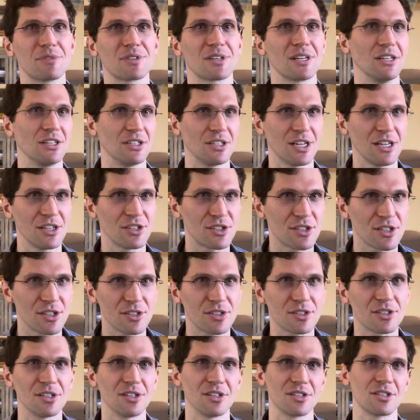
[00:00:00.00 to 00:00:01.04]

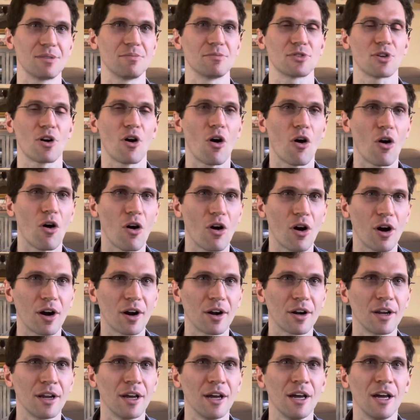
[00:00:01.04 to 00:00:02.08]
contentious and it seems
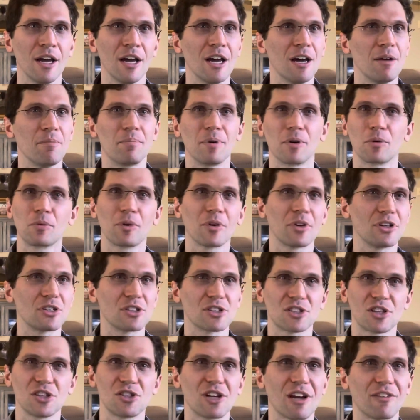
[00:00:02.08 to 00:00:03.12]
hard, but really it's just
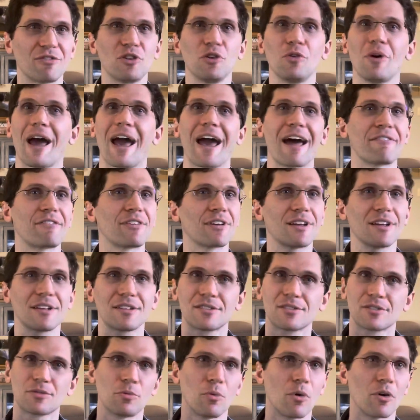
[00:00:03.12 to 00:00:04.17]
because you have two
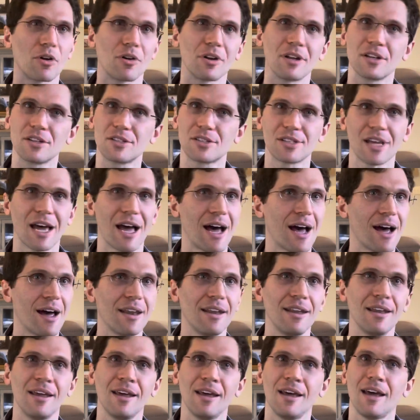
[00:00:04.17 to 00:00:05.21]
advocates, one on each side,
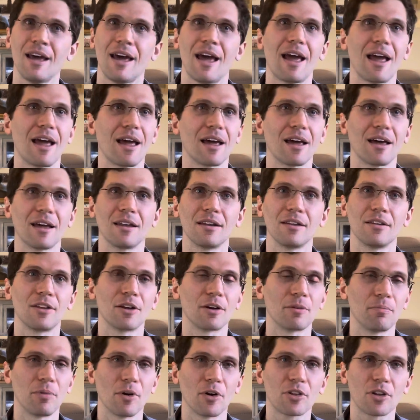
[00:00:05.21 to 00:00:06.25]
and they're
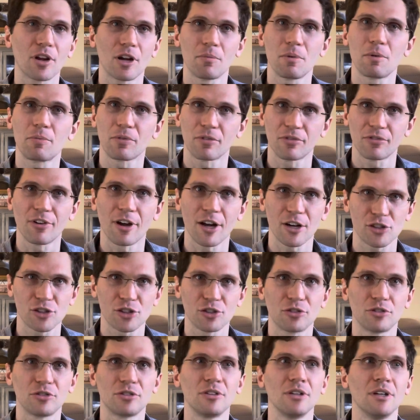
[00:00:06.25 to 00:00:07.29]
both going to be
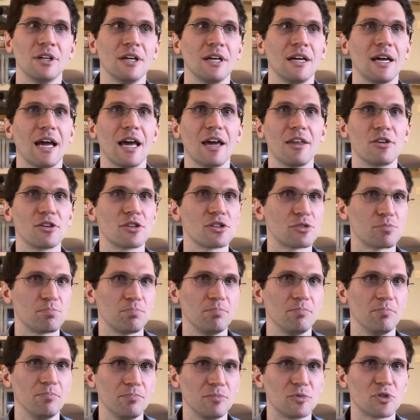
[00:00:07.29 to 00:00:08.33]
professional, and they're just
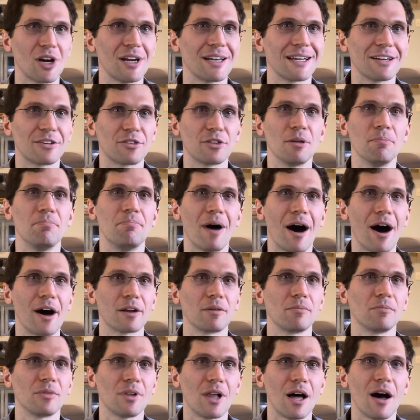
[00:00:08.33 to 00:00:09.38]
trying to get to the
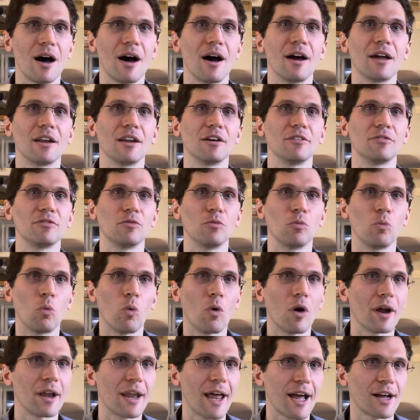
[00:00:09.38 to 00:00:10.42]
bottom line of
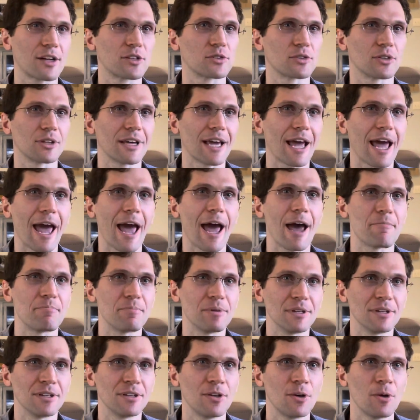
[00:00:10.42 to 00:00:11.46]
what actually
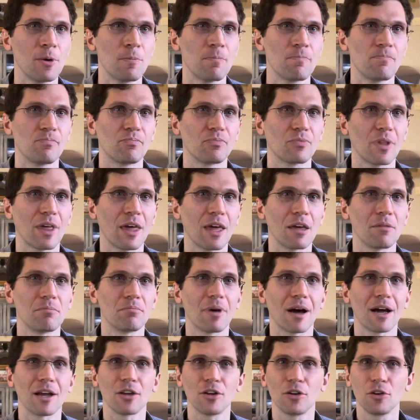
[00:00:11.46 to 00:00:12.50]
happened. And
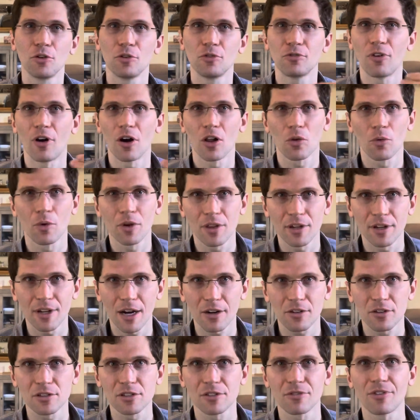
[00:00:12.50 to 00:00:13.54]
by you following the
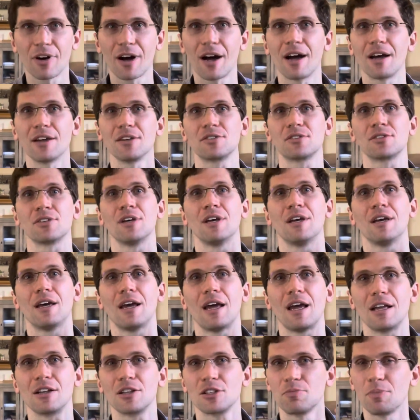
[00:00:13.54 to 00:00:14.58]
doctor's advice
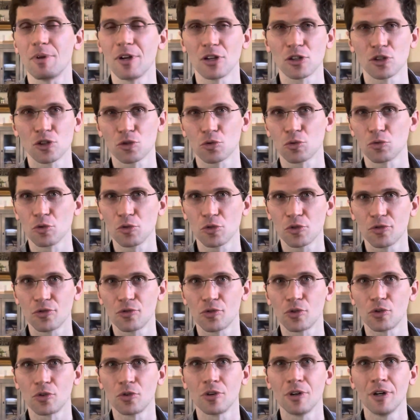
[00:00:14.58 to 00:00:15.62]
and just being
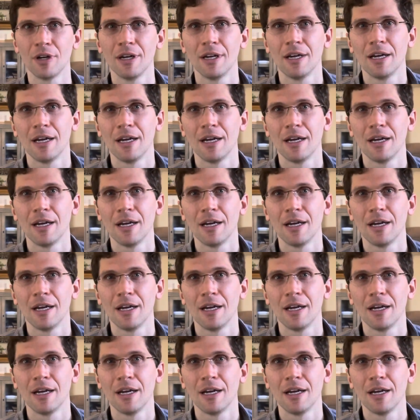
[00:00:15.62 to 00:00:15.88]
truthful,